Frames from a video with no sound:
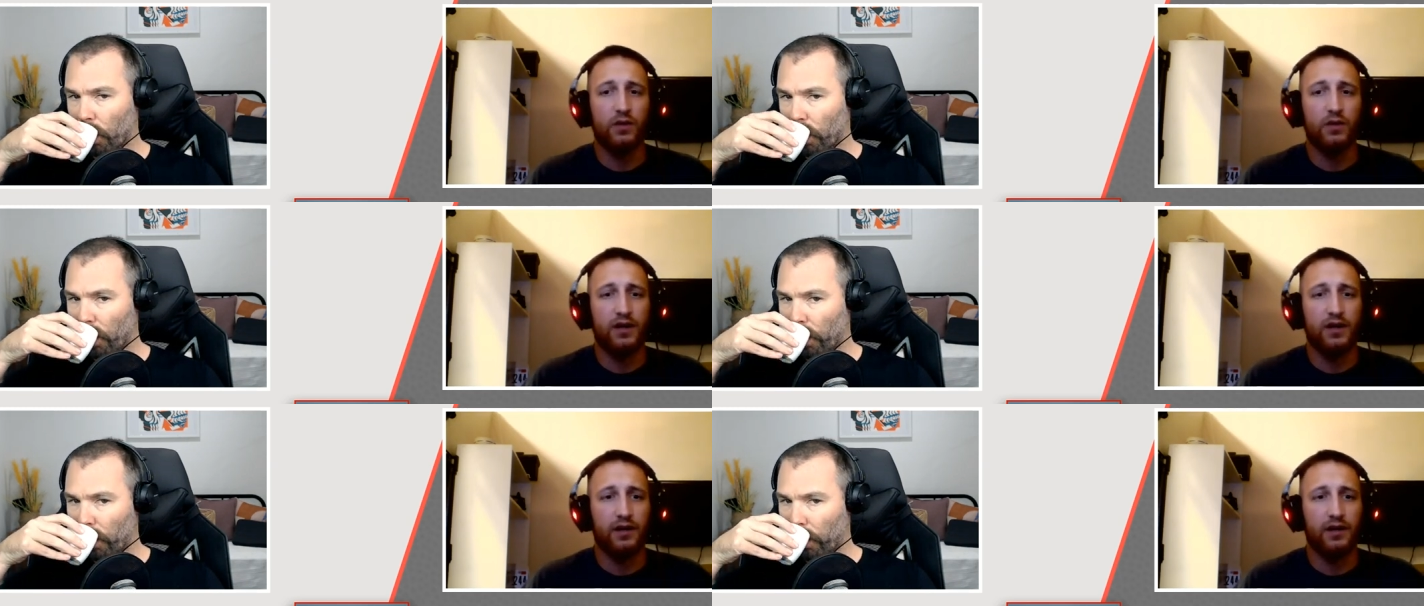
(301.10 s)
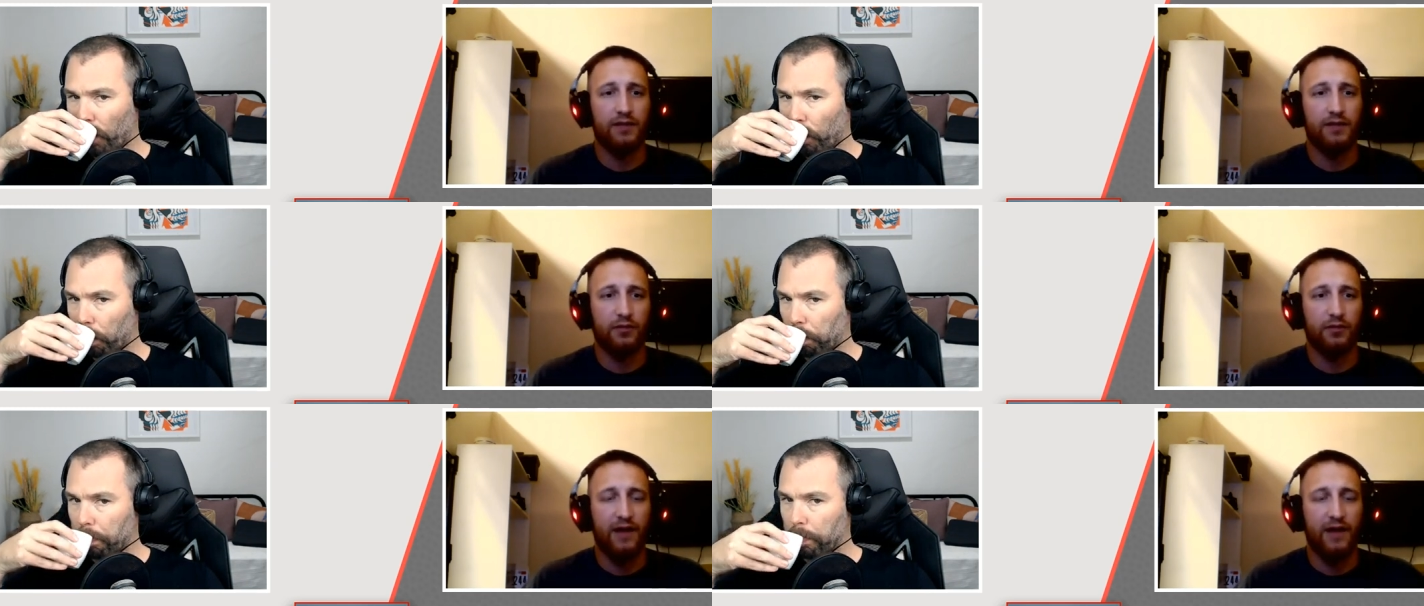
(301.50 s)
Speaker 1: and
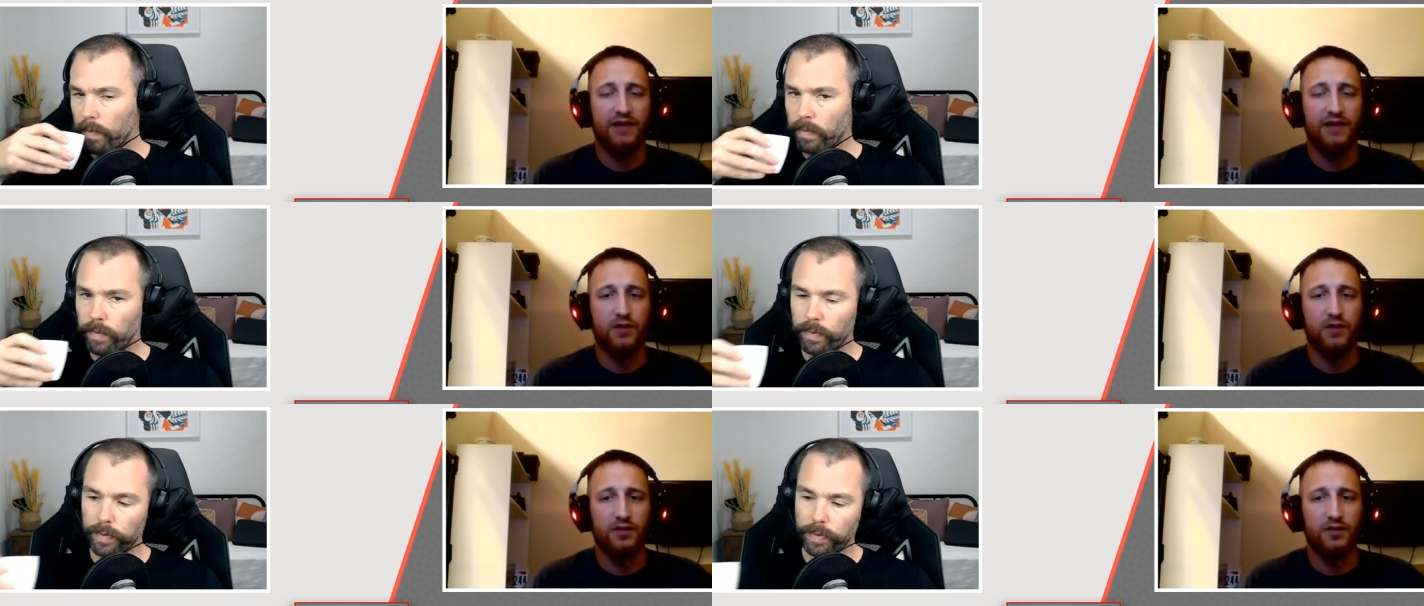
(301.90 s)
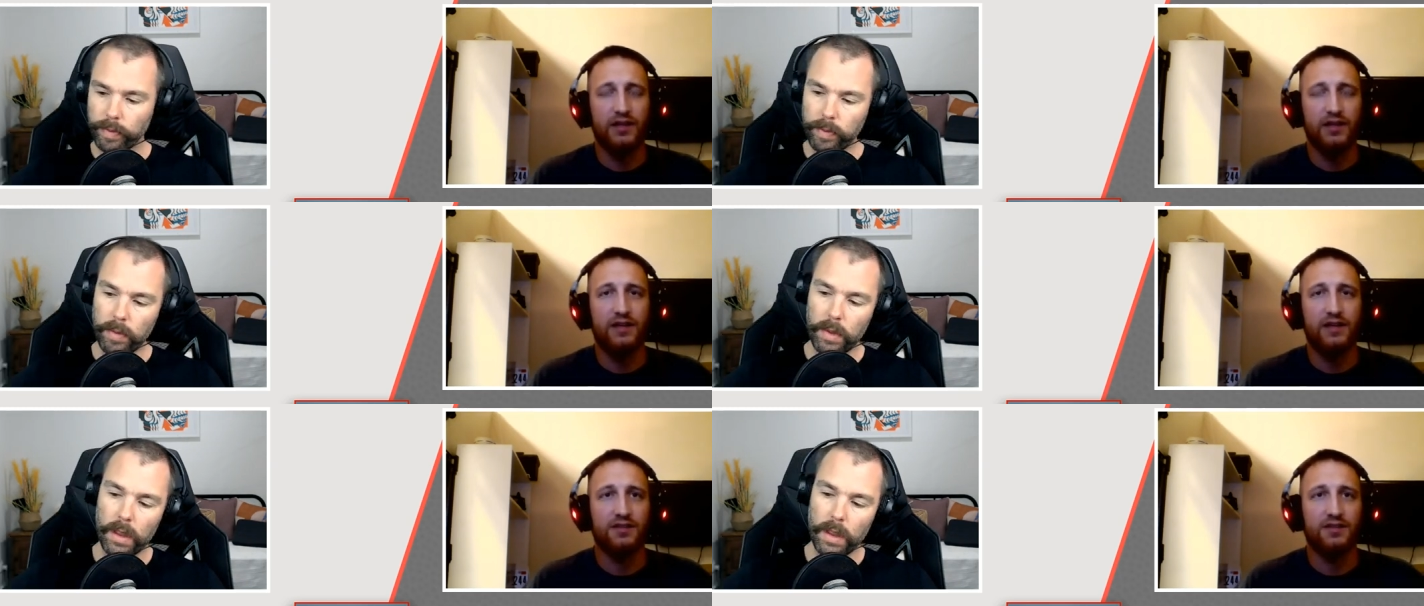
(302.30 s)
provides those elite
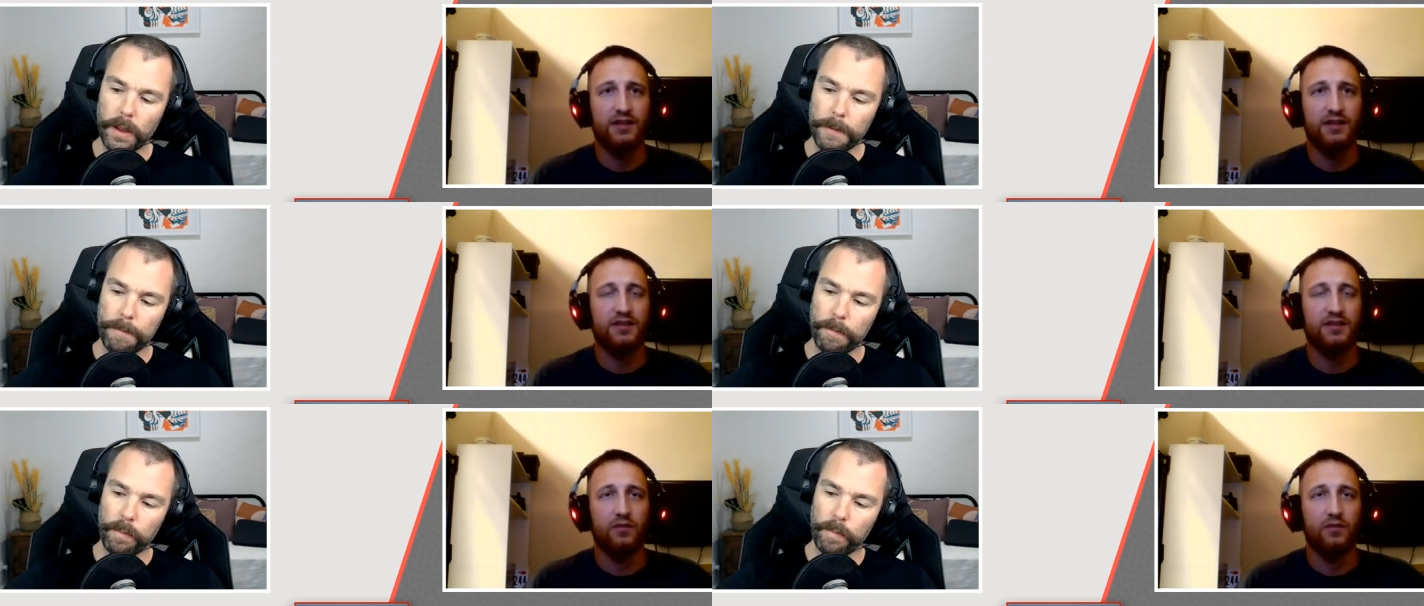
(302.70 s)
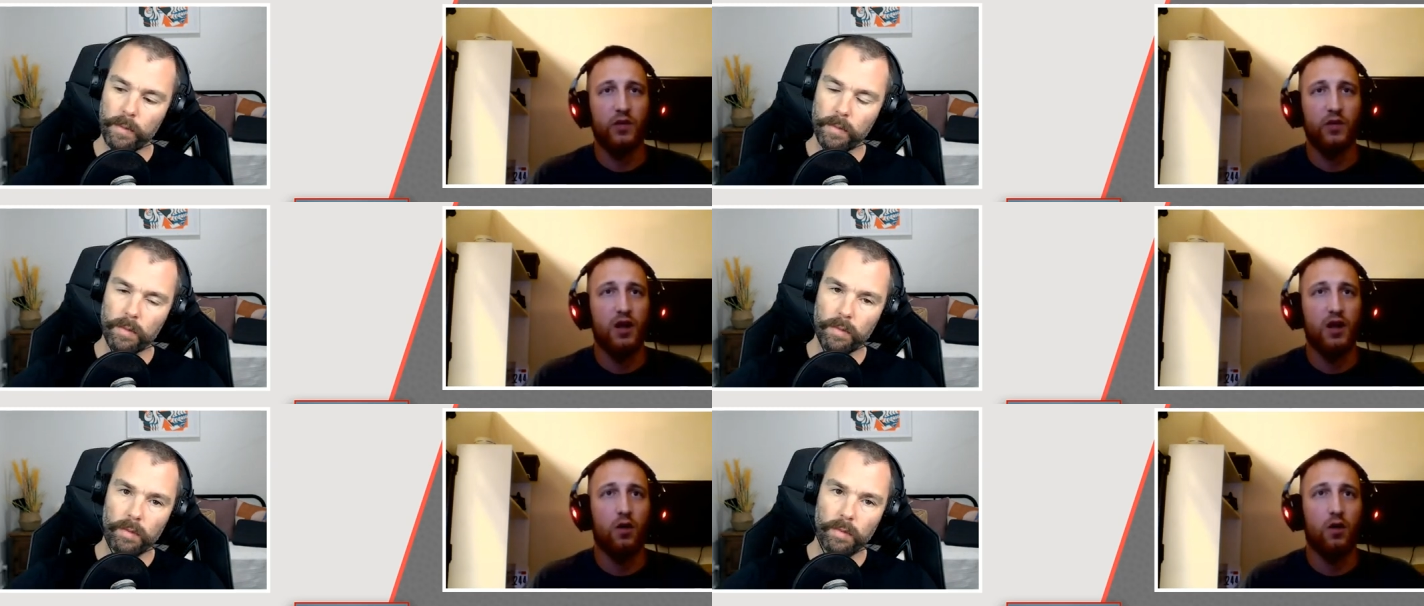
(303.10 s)
assists that we know
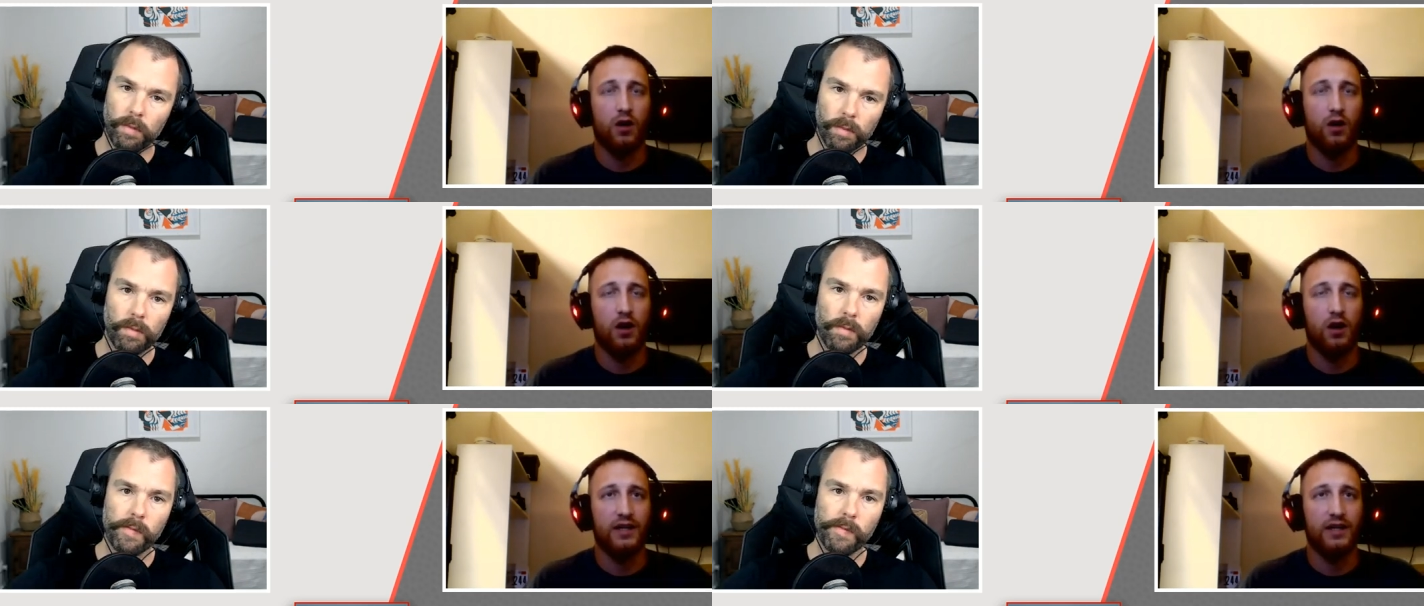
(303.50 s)
are hard to get